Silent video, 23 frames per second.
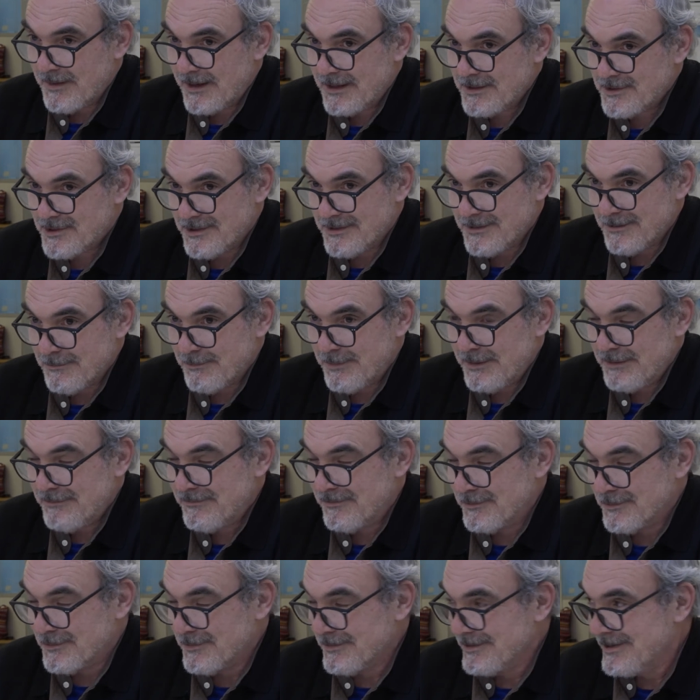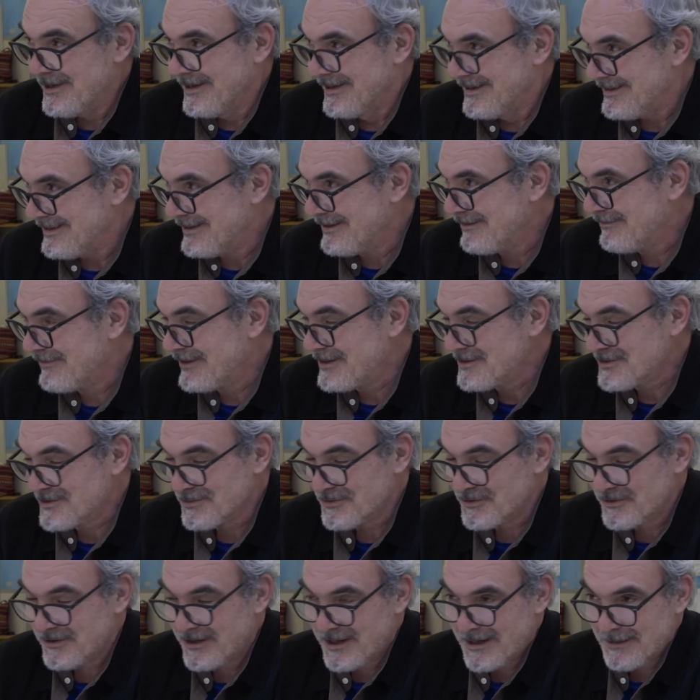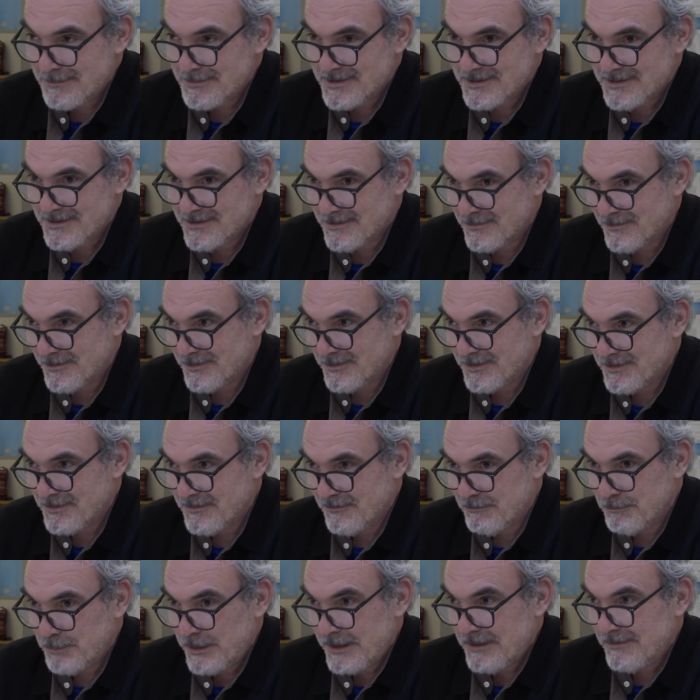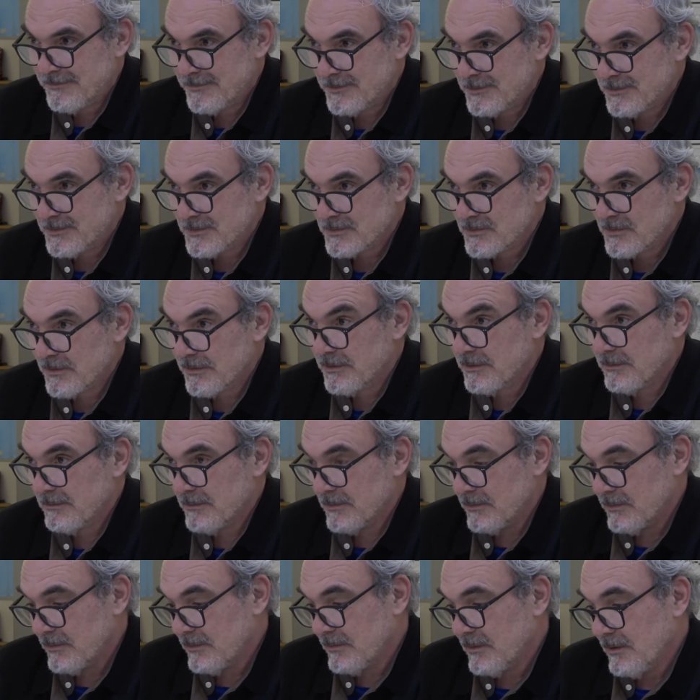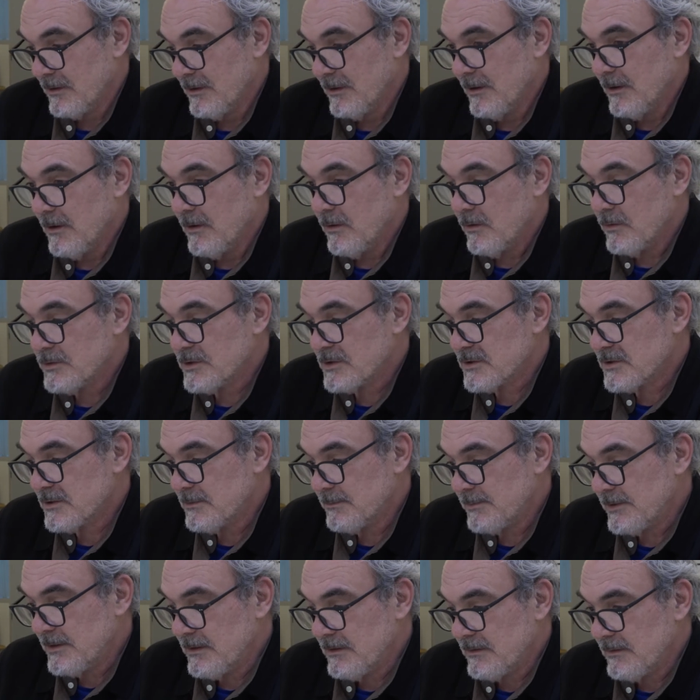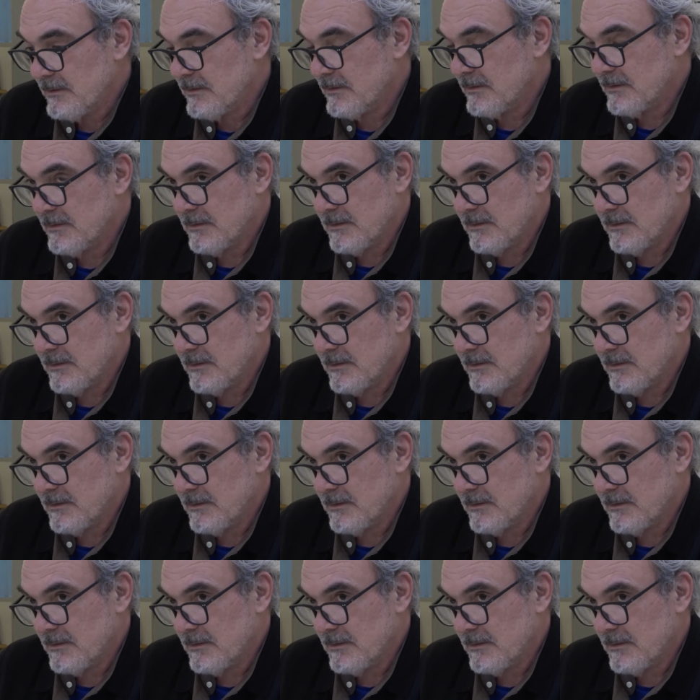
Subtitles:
actually the pitfall, the eventual traps, or the pitfalls, or just to be